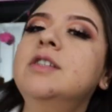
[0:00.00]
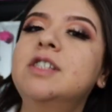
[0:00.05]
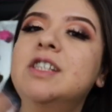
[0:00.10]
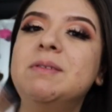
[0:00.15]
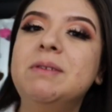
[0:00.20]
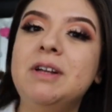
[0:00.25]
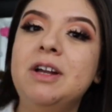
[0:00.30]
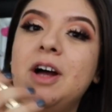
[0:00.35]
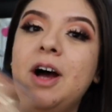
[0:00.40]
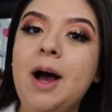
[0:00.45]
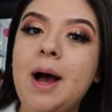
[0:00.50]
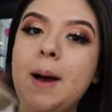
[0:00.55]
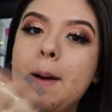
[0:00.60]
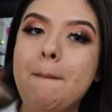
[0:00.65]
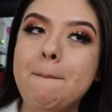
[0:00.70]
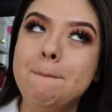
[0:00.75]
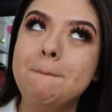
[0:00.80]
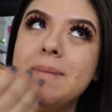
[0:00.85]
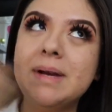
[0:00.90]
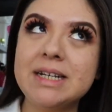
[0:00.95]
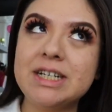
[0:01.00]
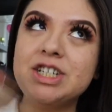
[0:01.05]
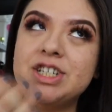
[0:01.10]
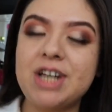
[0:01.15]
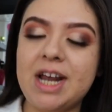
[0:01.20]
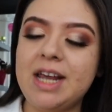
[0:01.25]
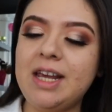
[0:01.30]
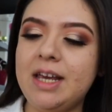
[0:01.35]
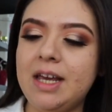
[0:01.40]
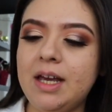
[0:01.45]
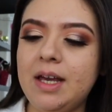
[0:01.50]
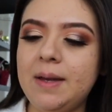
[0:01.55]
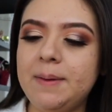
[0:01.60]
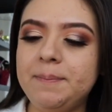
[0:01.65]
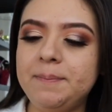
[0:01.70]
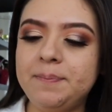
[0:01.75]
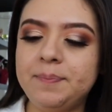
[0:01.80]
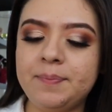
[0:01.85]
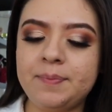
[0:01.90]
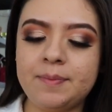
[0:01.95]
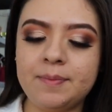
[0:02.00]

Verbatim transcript: So I'm going to shake it,